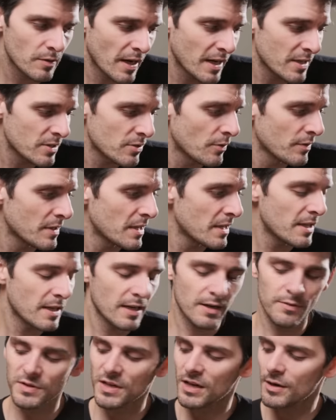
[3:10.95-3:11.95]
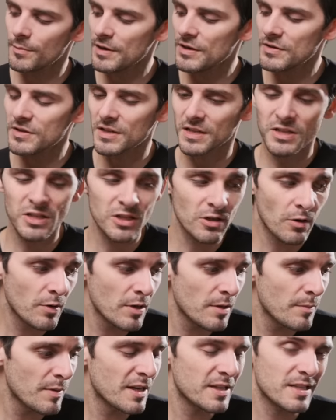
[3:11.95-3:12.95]
I told Ethan I was gonna be using a
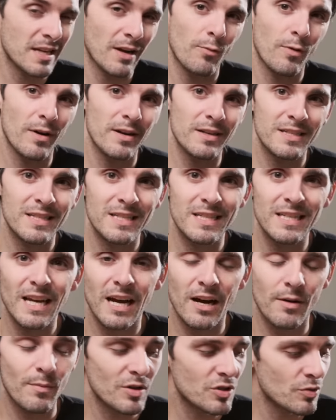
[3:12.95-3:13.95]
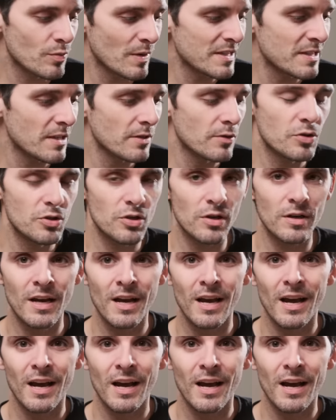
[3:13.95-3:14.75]
Sony because I wanted to see how much resolution